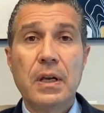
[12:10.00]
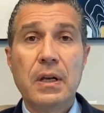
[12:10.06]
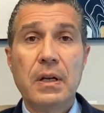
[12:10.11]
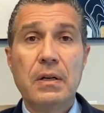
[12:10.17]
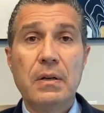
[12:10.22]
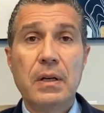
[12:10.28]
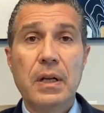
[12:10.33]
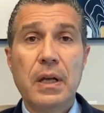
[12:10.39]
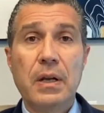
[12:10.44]

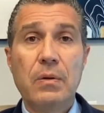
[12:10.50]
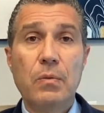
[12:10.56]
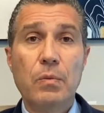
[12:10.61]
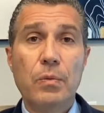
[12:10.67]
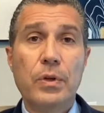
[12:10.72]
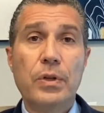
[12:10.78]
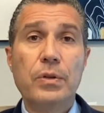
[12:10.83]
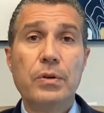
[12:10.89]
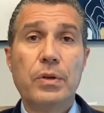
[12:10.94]
And
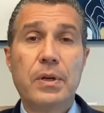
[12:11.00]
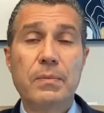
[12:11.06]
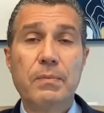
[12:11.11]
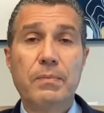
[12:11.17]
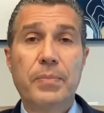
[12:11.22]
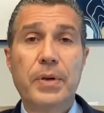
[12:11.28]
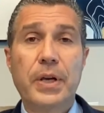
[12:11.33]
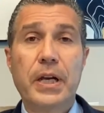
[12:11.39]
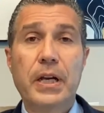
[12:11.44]
and when you
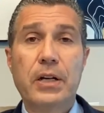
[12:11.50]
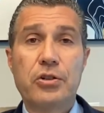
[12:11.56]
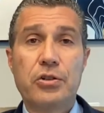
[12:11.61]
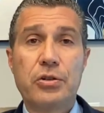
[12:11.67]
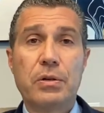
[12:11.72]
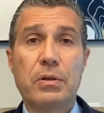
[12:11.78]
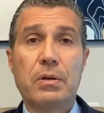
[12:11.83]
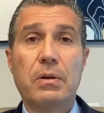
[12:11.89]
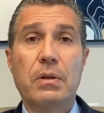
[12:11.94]
can
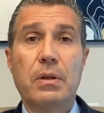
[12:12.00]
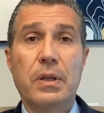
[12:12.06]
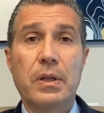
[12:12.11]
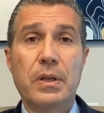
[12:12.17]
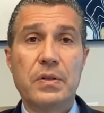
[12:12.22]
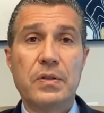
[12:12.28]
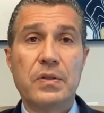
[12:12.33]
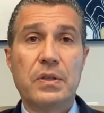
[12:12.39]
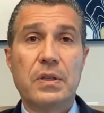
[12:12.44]
picture
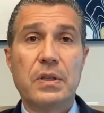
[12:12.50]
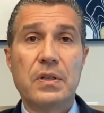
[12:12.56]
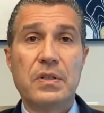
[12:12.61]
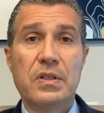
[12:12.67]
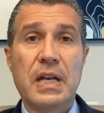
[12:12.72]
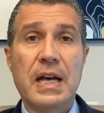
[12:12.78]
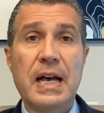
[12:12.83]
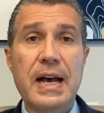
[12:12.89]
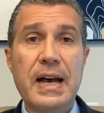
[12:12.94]
this
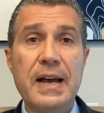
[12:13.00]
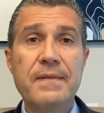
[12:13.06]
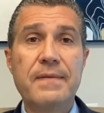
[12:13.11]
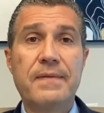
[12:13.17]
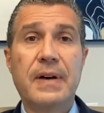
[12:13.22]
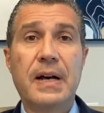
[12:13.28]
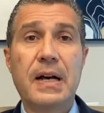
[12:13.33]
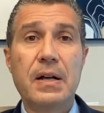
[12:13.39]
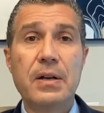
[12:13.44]
this high
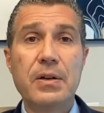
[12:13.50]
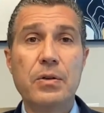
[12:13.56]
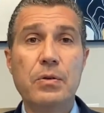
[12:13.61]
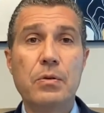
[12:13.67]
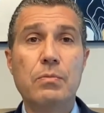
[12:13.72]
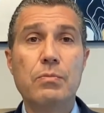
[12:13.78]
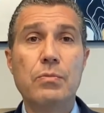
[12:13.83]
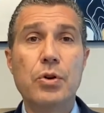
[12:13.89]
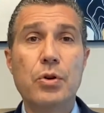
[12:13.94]

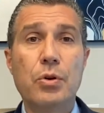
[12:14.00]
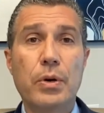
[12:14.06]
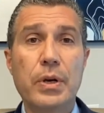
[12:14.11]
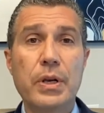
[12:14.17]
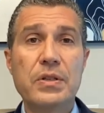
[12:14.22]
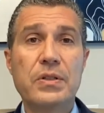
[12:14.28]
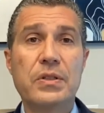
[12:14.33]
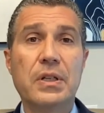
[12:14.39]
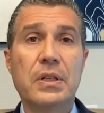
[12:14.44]
volume,
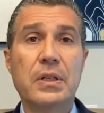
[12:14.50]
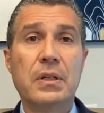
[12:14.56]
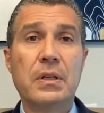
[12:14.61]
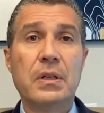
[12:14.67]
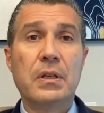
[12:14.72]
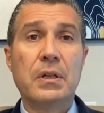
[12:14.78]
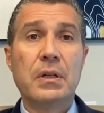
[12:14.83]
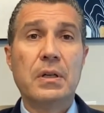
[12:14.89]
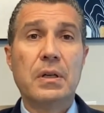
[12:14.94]
noisy,
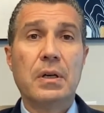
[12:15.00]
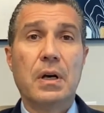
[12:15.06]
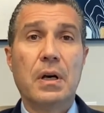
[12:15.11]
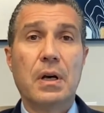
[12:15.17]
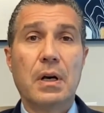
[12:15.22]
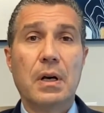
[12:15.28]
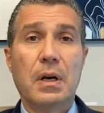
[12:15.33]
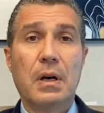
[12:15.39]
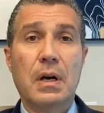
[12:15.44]

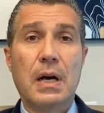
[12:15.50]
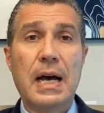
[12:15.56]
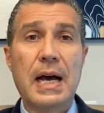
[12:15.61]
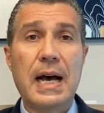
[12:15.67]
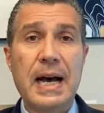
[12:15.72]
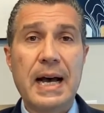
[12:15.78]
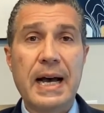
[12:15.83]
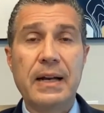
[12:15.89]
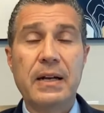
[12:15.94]
uh,
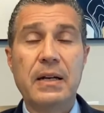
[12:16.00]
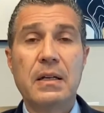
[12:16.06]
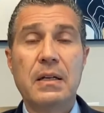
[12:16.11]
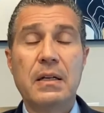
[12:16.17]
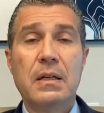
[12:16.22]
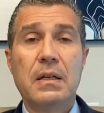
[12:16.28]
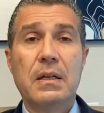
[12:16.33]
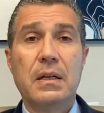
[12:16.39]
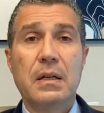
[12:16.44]
hot,
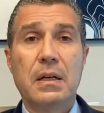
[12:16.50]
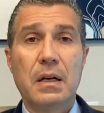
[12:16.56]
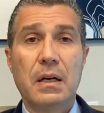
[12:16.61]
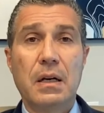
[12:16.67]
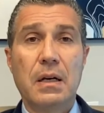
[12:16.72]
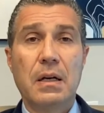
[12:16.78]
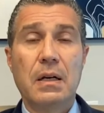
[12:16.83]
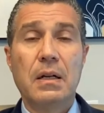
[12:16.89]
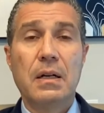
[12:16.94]

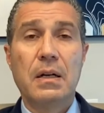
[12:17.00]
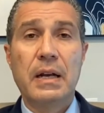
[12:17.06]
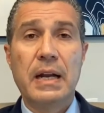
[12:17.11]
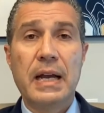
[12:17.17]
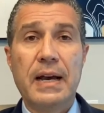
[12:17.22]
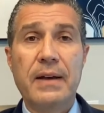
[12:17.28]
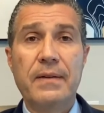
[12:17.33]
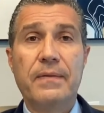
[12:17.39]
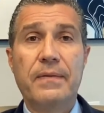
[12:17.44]
uh,
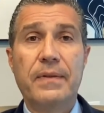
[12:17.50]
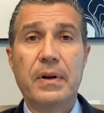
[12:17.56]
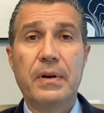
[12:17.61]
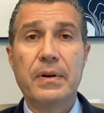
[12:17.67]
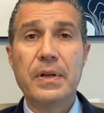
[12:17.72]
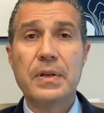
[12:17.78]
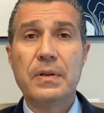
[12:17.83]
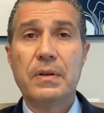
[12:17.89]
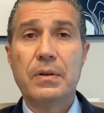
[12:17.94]
not
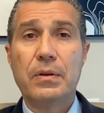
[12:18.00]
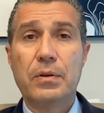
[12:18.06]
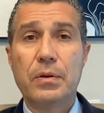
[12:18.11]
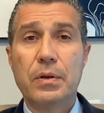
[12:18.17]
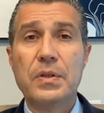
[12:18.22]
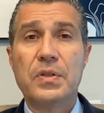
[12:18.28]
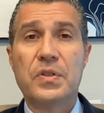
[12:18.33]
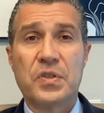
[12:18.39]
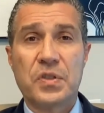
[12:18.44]
very
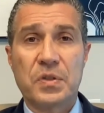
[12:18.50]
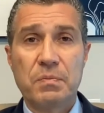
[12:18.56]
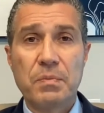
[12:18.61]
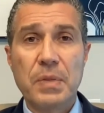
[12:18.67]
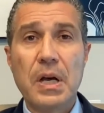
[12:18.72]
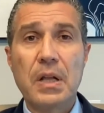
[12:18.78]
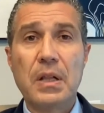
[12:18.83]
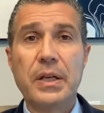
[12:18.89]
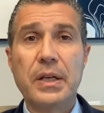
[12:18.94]
good
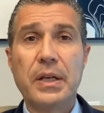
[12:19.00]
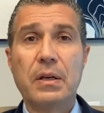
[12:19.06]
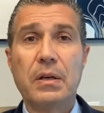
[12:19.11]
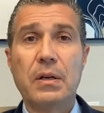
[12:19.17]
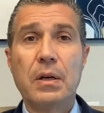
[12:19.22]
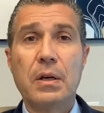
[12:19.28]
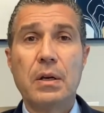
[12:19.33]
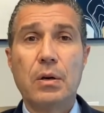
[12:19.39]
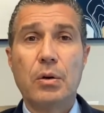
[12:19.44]

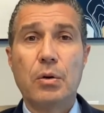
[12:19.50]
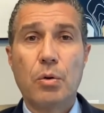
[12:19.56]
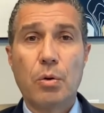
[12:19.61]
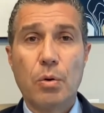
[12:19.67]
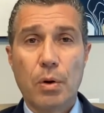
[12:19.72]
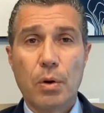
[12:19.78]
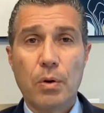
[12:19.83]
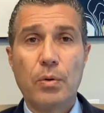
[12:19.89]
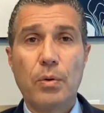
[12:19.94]
smelling
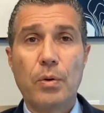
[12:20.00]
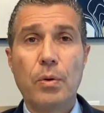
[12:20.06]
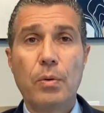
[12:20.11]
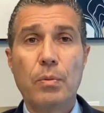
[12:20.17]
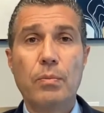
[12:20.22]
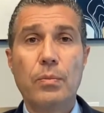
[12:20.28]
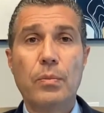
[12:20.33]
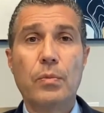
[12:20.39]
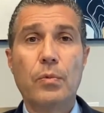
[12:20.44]

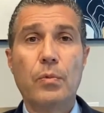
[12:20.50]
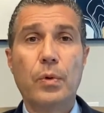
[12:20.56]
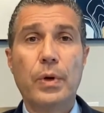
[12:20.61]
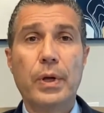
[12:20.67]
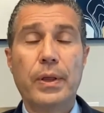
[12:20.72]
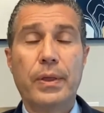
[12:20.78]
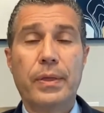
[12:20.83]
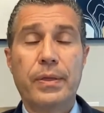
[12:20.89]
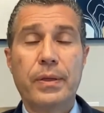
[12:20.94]
courtroom
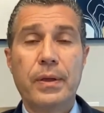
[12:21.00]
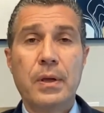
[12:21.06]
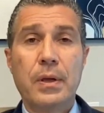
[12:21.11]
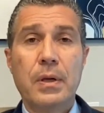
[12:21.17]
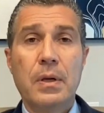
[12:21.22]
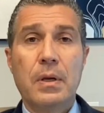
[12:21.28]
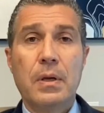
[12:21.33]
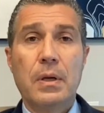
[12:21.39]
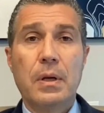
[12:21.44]
with
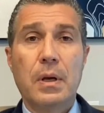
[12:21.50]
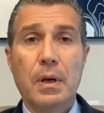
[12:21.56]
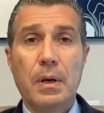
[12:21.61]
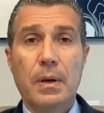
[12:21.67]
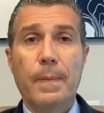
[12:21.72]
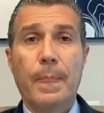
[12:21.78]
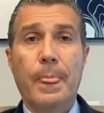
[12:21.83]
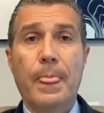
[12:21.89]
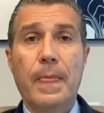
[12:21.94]

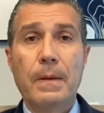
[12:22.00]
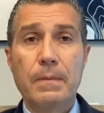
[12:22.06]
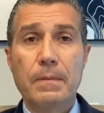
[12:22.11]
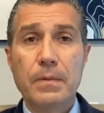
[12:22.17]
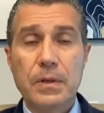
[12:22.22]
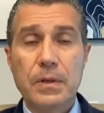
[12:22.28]
um,